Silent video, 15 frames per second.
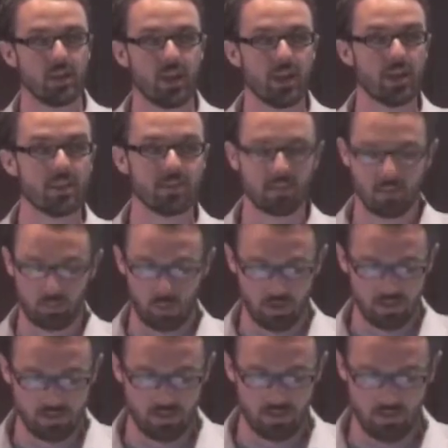And his
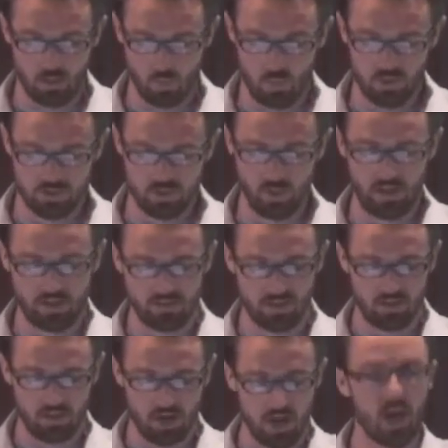experiences at the World Trade
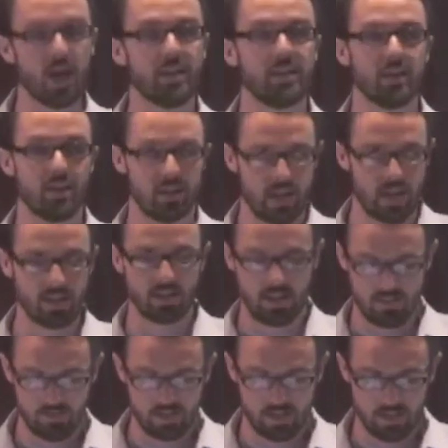Center on 9
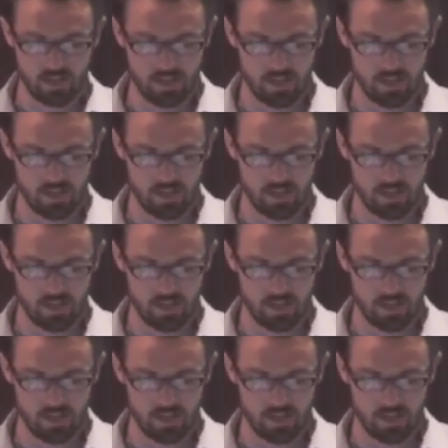11